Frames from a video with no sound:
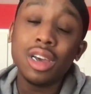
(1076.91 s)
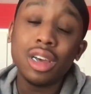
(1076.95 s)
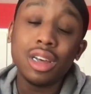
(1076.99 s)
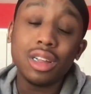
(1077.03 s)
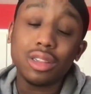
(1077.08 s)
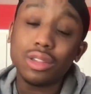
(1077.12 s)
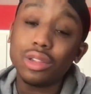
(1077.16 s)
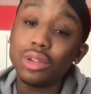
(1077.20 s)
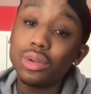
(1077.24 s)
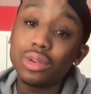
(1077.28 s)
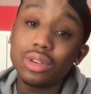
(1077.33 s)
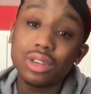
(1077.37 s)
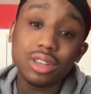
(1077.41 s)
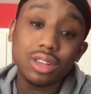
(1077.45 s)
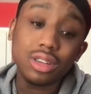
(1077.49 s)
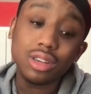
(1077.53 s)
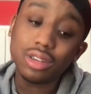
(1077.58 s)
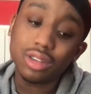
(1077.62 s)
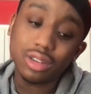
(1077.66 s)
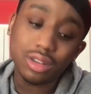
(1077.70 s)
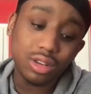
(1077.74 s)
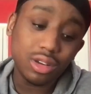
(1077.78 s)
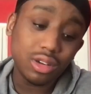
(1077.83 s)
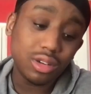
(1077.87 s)
Luka,
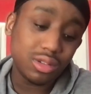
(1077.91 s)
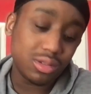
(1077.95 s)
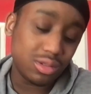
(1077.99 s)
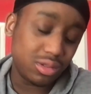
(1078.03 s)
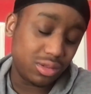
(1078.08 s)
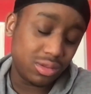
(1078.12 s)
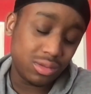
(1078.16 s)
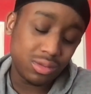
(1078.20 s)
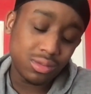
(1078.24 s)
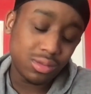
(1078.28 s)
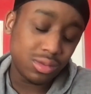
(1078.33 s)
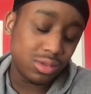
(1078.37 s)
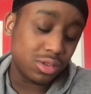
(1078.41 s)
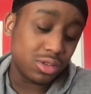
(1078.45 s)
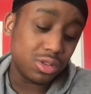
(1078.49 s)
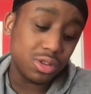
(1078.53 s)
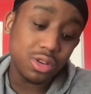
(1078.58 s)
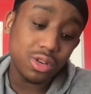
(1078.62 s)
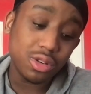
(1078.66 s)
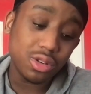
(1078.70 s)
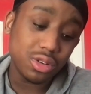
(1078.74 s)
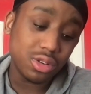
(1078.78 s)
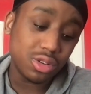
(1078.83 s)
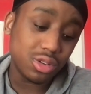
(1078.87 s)

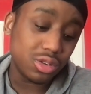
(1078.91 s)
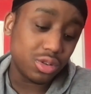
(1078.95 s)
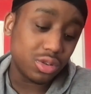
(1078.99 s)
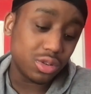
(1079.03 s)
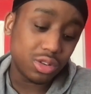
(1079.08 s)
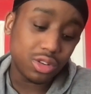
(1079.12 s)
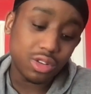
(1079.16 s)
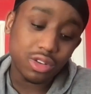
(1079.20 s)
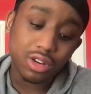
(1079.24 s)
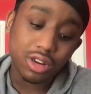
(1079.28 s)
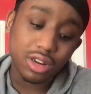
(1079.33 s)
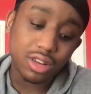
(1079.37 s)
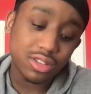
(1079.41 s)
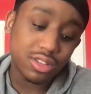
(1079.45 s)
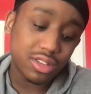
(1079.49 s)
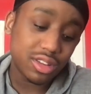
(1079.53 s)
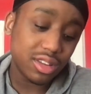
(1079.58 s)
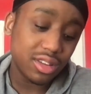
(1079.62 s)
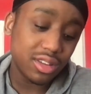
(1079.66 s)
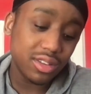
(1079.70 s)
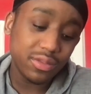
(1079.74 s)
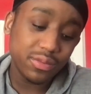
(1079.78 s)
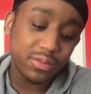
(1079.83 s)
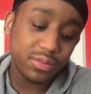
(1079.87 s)
you're crazy.
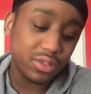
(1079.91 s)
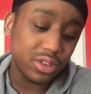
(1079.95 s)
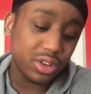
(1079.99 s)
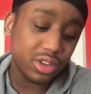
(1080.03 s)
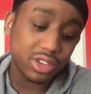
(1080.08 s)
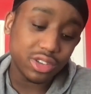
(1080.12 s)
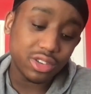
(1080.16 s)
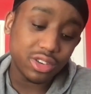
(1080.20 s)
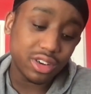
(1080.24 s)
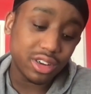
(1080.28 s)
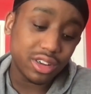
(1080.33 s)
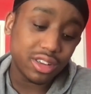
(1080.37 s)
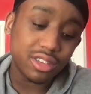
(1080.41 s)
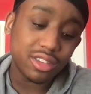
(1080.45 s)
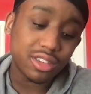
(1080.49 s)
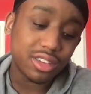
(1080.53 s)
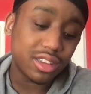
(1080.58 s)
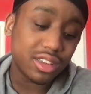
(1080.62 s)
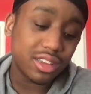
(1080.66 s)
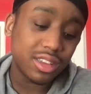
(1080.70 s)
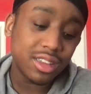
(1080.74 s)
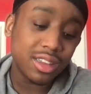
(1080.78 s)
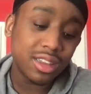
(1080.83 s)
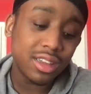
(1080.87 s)
You're crazy.
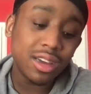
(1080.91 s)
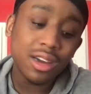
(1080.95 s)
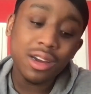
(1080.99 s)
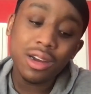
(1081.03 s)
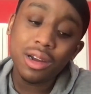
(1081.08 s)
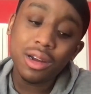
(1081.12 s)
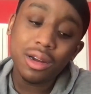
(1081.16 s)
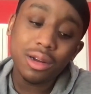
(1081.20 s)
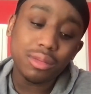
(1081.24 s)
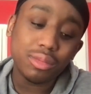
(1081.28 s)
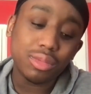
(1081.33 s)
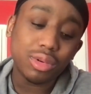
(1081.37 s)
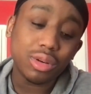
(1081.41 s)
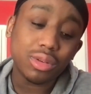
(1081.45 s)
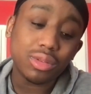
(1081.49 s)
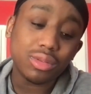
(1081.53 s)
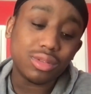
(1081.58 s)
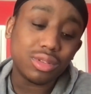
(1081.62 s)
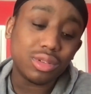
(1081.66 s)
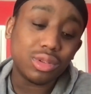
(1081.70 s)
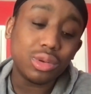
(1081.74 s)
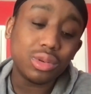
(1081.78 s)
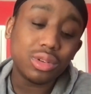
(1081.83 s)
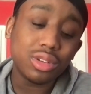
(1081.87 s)
Bro,
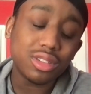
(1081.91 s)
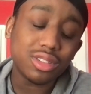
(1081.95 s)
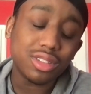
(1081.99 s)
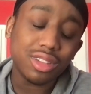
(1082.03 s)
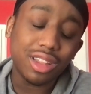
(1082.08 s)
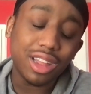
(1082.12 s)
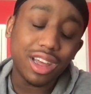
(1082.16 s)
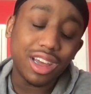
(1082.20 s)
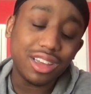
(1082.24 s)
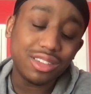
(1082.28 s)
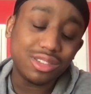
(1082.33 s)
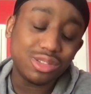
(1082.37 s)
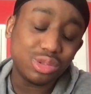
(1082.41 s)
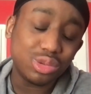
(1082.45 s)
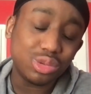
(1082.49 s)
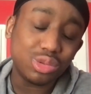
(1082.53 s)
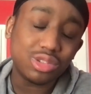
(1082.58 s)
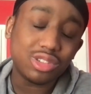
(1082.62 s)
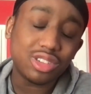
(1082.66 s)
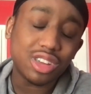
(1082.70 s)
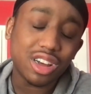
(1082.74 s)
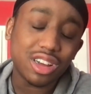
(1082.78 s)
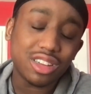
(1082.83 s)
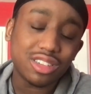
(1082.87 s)
Luka's last 2
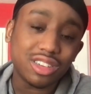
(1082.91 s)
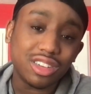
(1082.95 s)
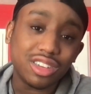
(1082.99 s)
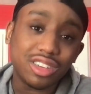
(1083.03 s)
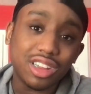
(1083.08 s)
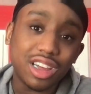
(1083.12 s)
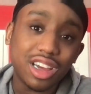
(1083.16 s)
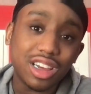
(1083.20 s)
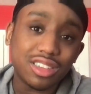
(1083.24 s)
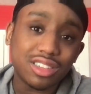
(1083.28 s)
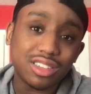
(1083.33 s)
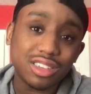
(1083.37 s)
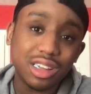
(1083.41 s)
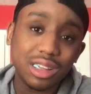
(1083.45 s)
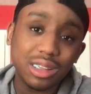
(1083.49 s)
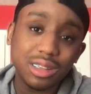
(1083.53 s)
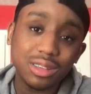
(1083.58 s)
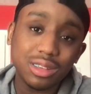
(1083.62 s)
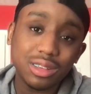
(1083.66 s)
shots of last night's